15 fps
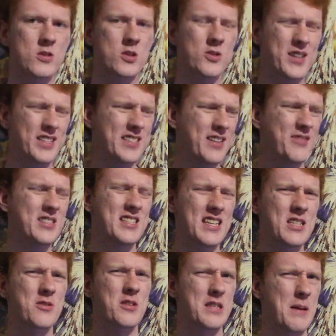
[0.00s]

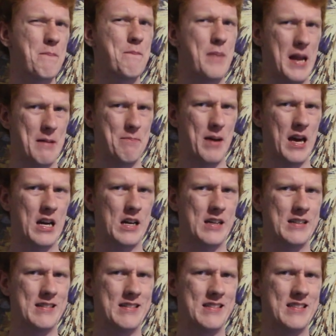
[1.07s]
2017's was a bit better.
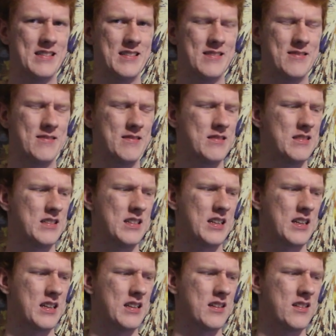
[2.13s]

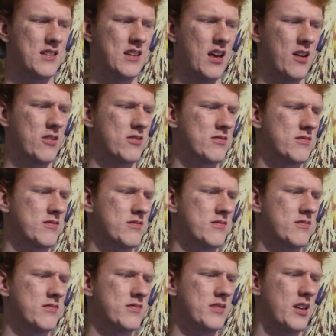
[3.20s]
No,
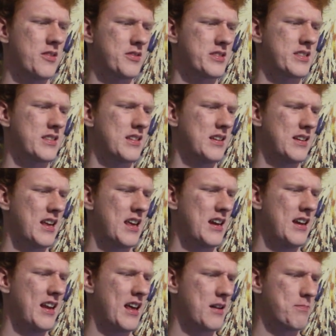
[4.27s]
it's
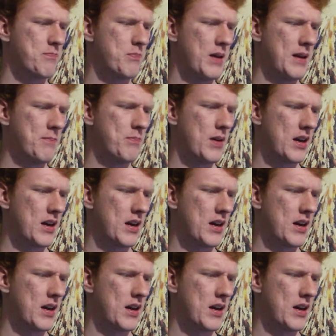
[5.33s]
not a bit